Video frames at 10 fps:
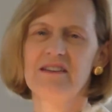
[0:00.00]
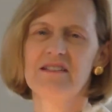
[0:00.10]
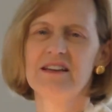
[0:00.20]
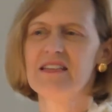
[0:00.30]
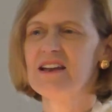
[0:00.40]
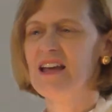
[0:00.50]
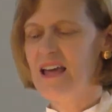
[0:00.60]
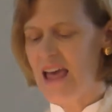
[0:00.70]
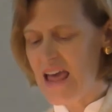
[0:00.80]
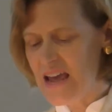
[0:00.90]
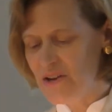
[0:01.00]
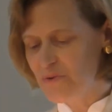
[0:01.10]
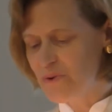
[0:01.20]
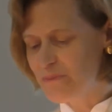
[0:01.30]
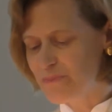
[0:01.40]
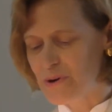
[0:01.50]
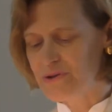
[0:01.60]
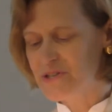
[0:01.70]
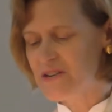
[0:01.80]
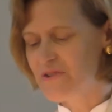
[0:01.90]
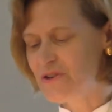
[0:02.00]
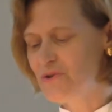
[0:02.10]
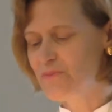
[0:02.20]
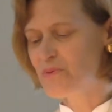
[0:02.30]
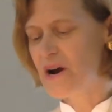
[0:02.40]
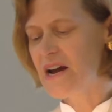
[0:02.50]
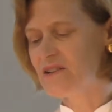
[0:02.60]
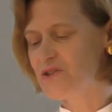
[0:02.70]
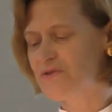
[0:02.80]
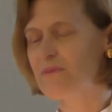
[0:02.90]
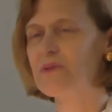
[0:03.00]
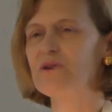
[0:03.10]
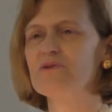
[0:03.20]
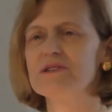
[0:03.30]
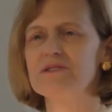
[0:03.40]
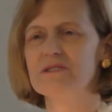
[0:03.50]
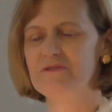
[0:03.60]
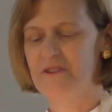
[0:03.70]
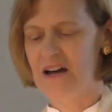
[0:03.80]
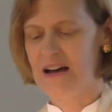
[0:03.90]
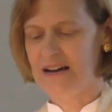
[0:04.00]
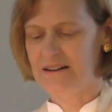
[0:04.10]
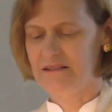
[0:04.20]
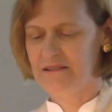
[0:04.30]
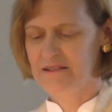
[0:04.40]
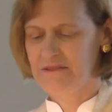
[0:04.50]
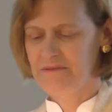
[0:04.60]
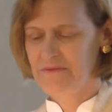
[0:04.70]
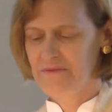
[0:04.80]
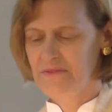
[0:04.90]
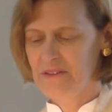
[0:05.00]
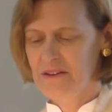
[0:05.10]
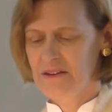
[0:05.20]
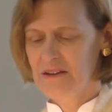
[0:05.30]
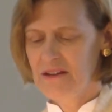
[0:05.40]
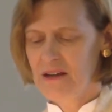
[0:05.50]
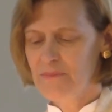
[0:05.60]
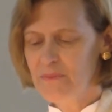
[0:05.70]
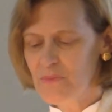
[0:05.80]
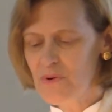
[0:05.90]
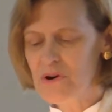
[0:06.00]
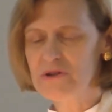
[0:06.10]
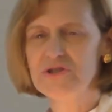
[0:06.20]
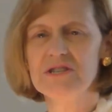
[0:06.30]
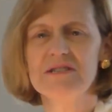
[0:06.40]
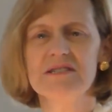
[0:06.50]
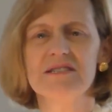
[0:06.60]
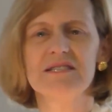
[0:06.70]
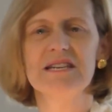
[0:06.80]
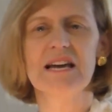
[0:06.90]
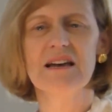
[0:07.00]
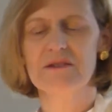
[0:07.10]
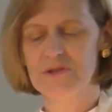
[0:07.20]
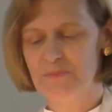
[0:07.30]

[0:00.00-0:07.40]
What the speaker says: like that annual burst of a new branch from the grizzled vine. But more, Jesus tells